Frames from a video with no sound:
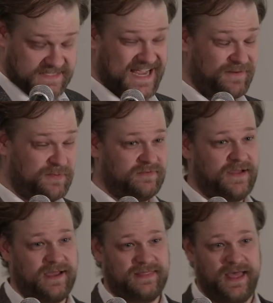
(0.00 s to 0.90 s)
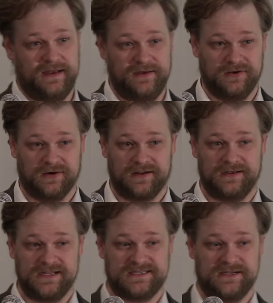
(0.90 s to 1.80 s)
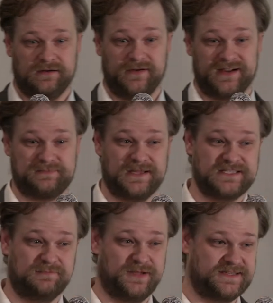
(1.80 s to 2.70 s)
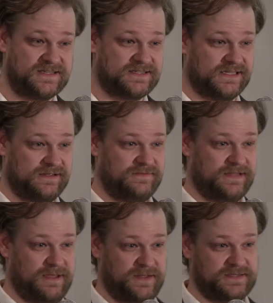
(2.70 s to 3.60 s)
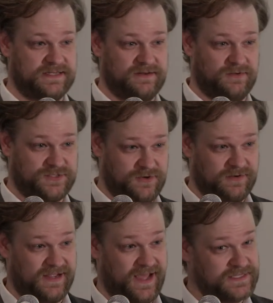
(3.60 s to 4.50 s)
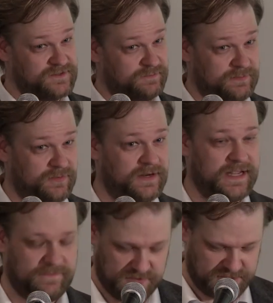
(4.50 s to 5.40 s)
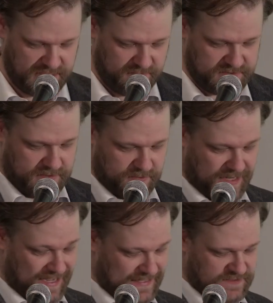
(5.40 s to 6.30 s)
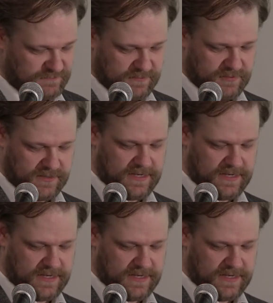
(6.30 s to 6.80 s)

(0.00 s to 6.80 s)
aside from the fact that New York and DC are very expensive places to live, and that means that certain kinds of people can have those jobs and other kinds of people